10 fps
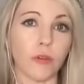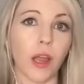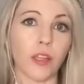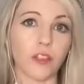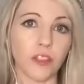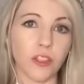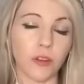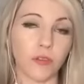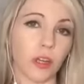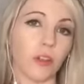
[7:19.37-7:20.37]
rest,
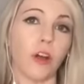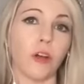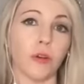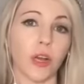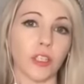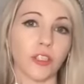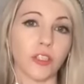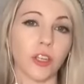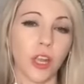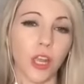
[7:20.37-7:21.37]
a very long
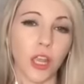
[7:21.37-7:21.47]
rest